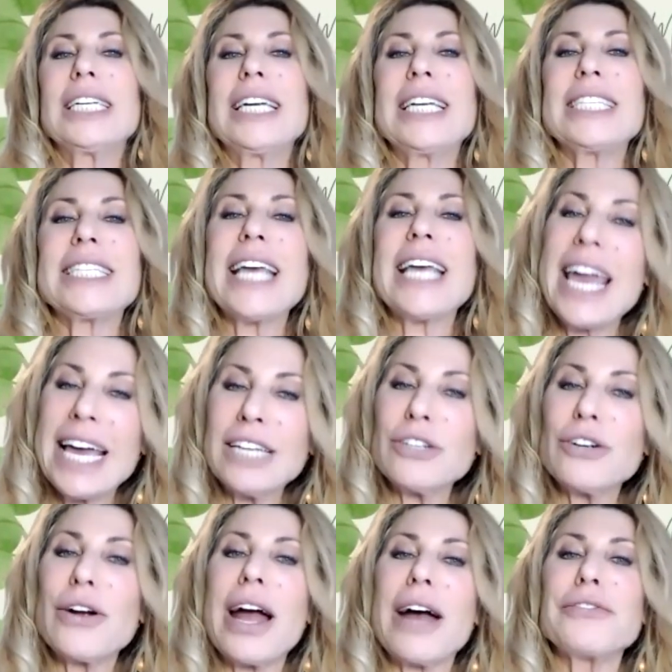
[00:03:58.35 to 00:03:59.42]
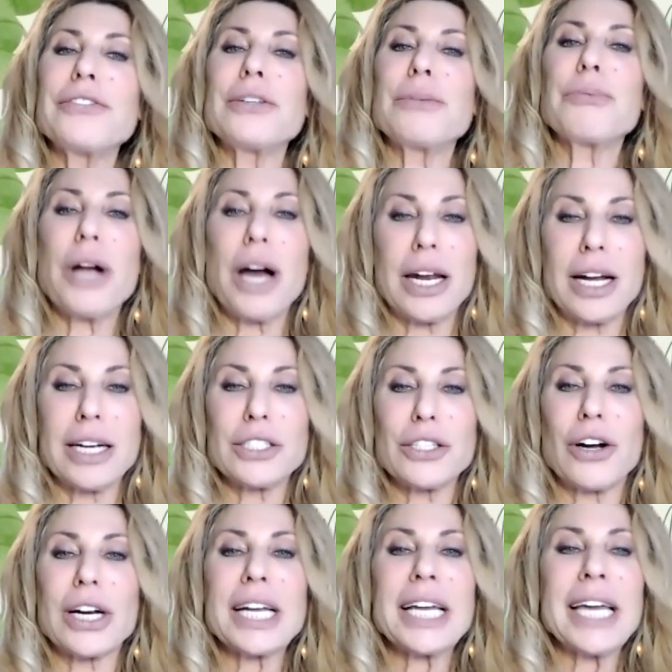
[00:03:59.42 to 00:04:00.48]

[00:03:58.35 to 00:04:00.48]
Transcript: His handcrafted products are